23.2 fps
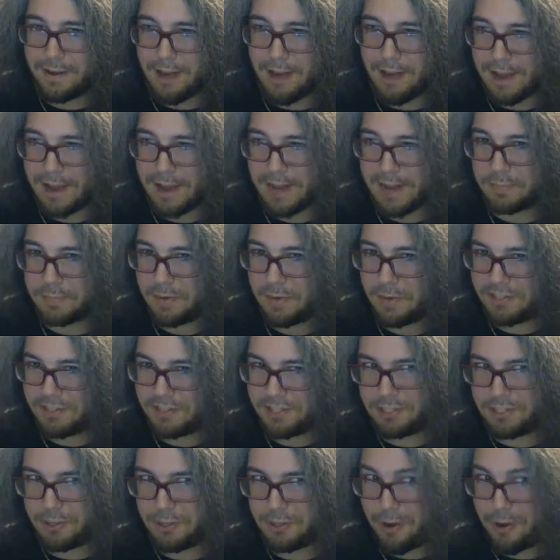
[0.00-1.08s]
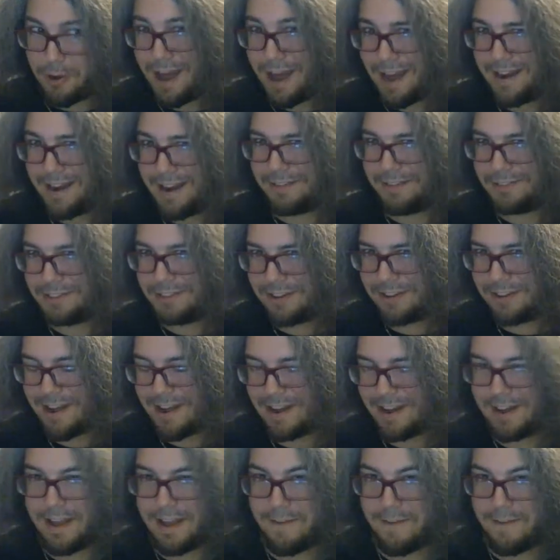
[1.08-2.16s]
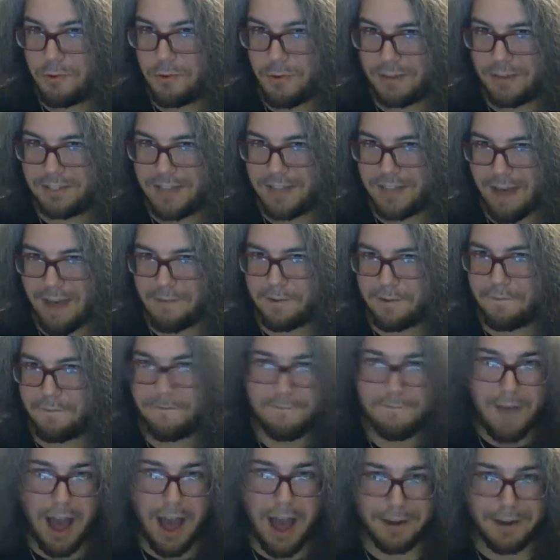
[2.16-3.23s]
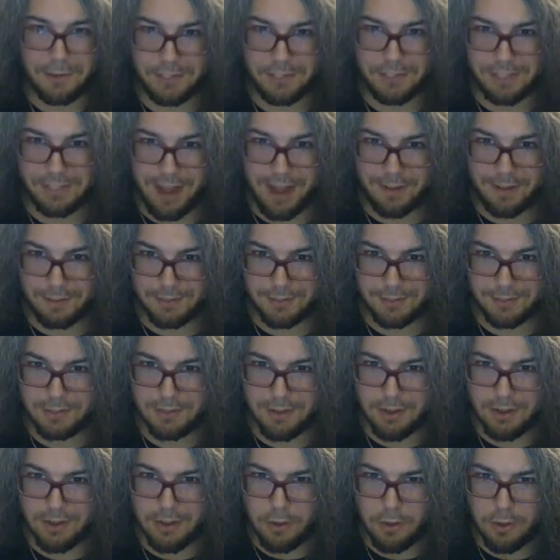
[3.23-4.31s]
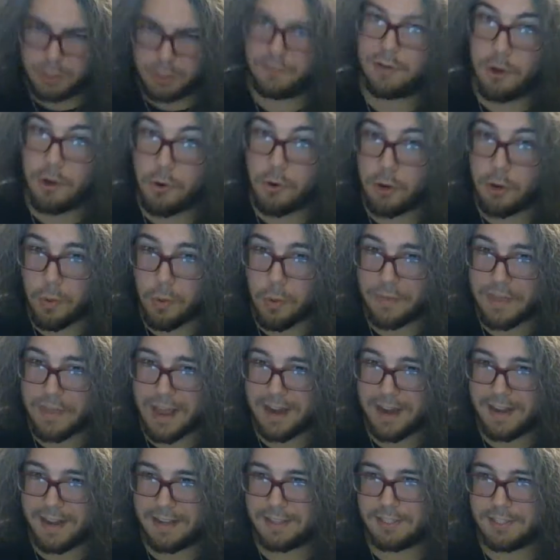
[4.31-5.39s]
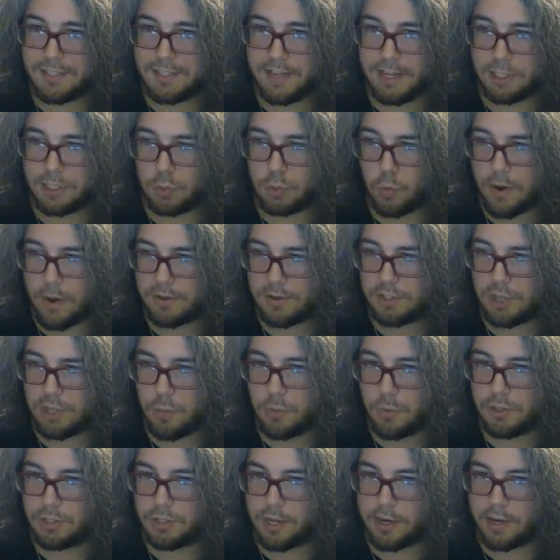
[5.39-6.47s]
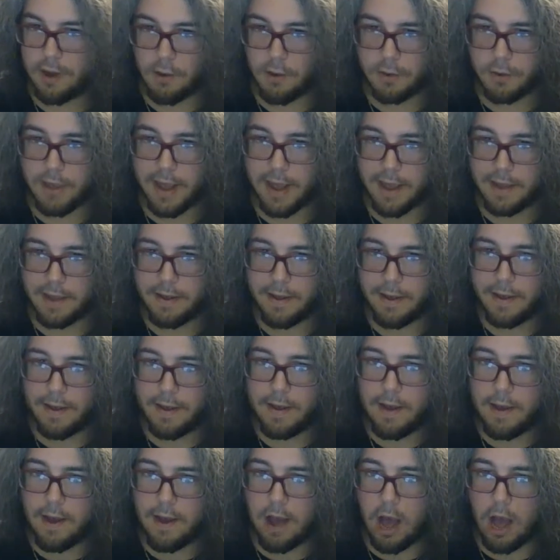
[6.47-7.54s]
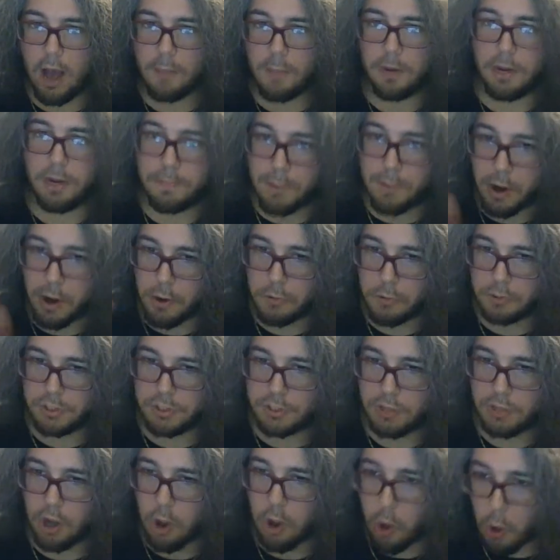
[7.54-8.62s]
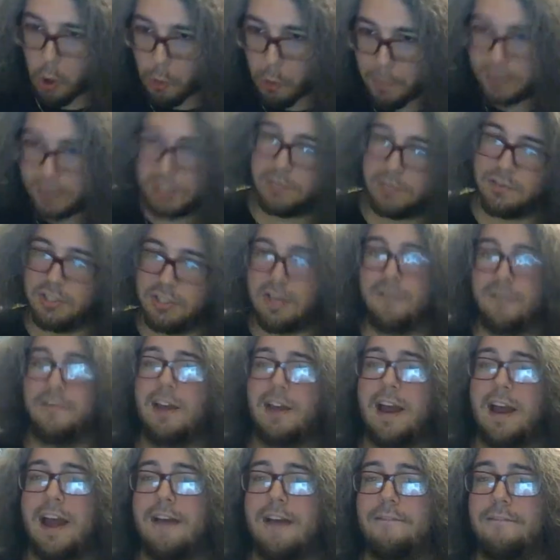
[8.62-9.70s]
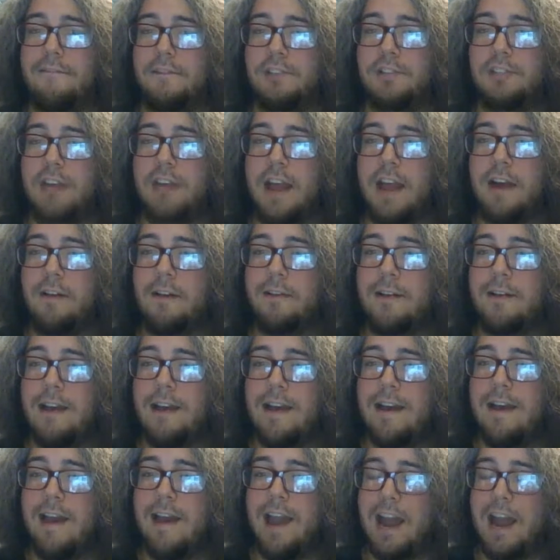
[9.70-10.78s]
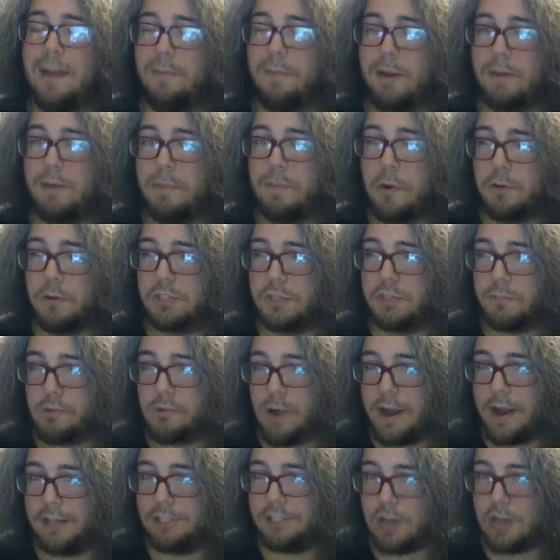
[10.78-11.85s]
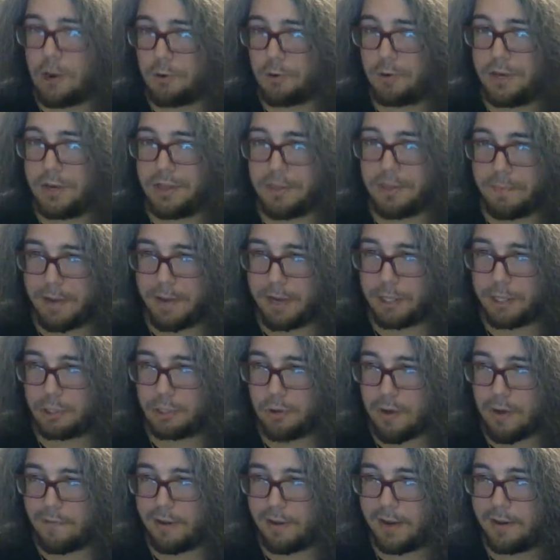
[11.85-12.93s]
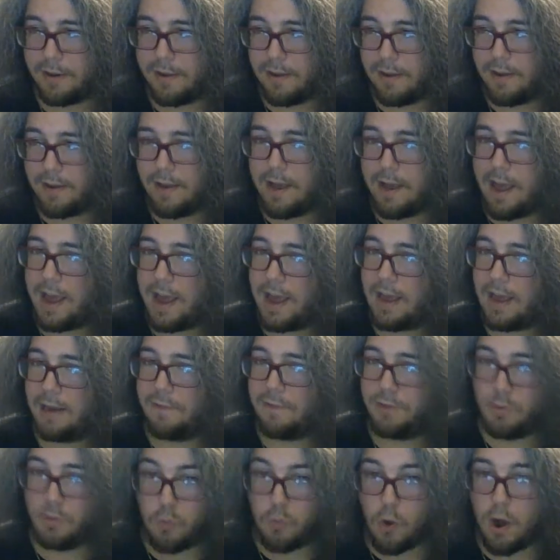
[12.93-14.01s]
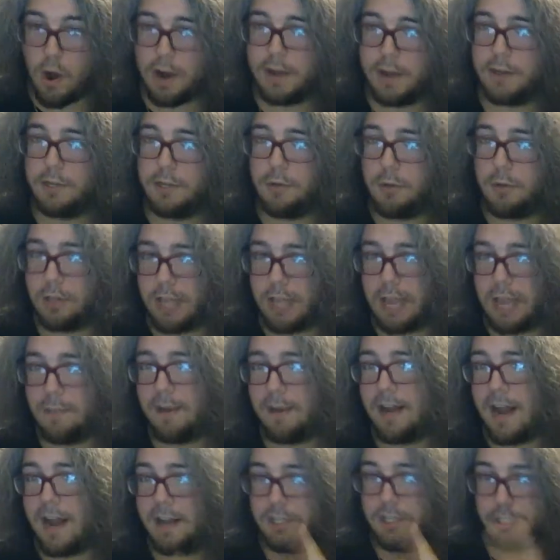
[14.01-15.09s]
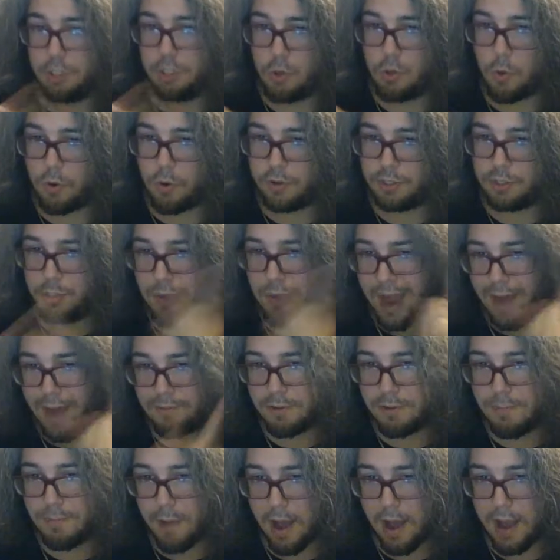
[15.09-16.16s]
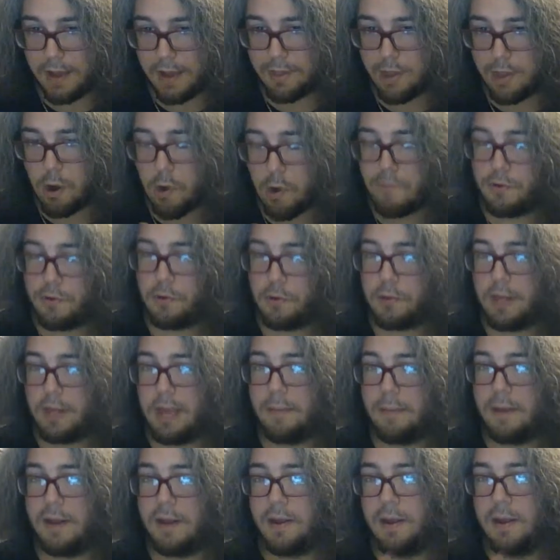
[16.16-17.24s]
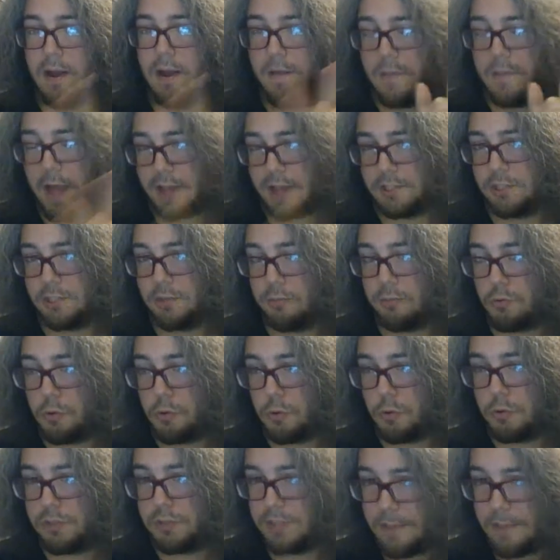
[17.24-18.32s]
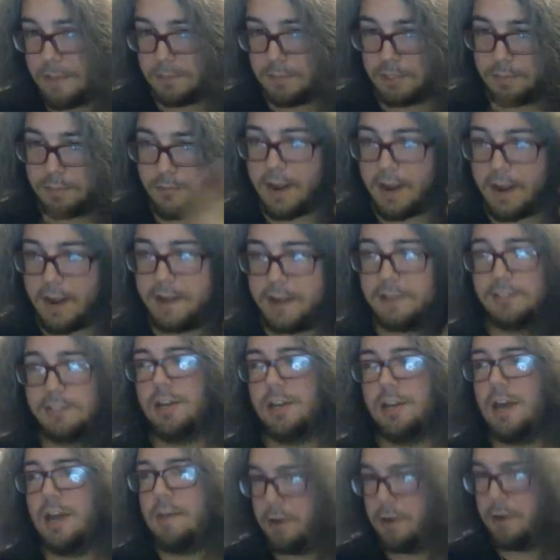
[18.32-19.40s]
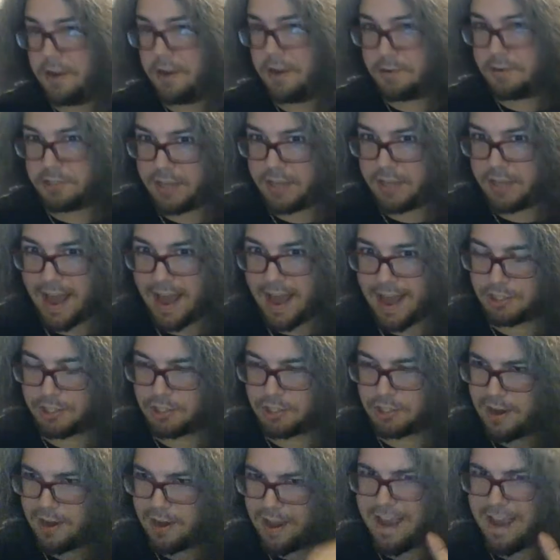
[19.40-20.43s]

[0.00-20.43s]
I guess because it's so hot outside, everyone's having fire sales, which if you don't know what that is, it's where someone's like, okay, I'm going to post a whole bunch of stuff that I have for sale, and I'm going to post the price underneath the picture of it, and if you want it, you claim it, and it's yours. You have to buy it, though, if you claim it. That's the rules, them's the breaks. But here's the catch.